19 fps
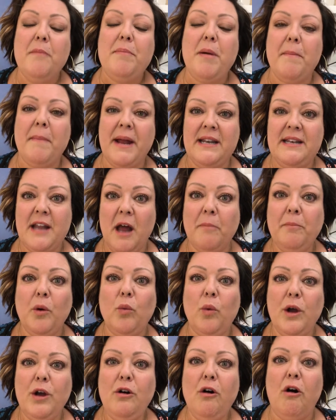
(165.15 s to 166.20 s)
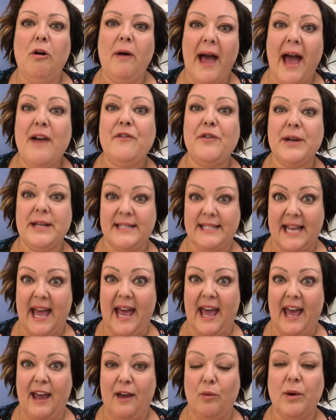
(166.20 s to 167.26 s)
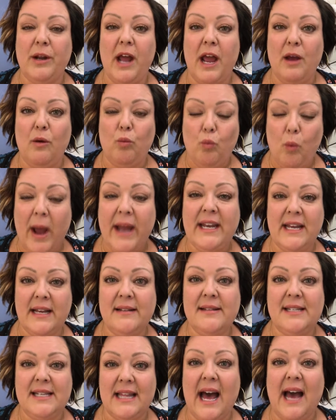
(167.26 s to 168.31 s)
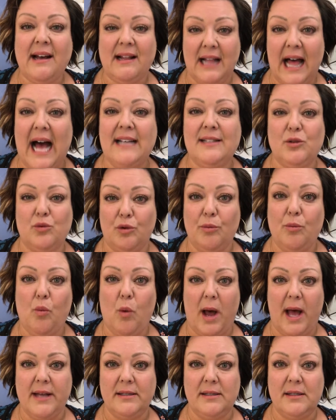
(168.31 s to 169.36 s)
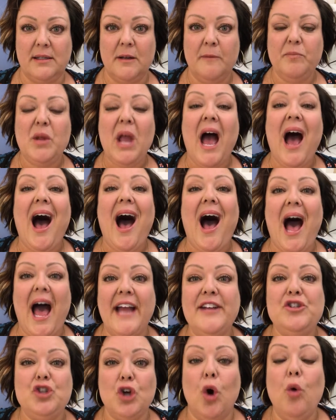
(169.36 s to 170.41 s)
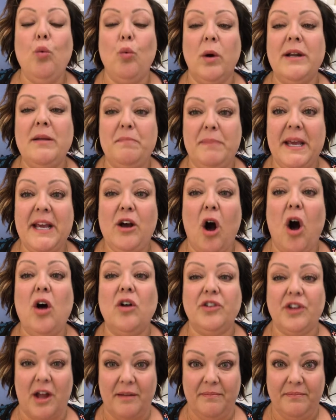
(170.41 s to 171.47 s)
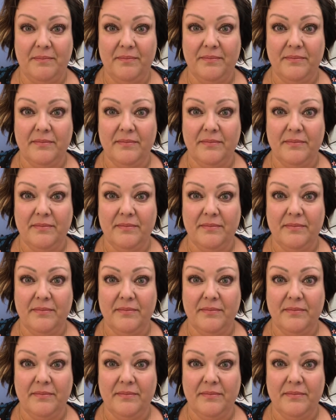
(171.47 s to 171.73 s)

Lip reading: But my number one goal every day when I went into that classroom was, I don't want to be called on.